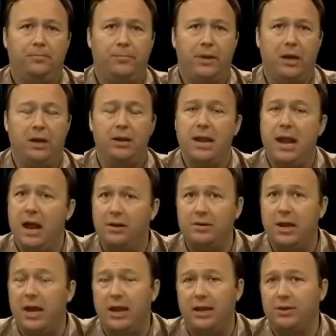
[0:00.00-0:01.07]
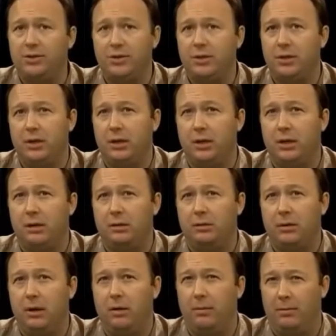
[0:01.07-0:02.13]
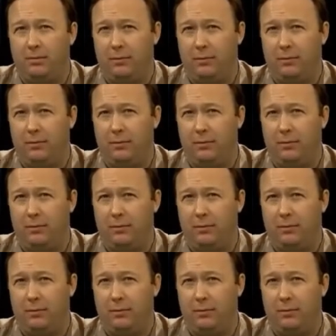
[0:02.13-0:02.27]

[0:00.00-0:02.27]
Nowadays, you know,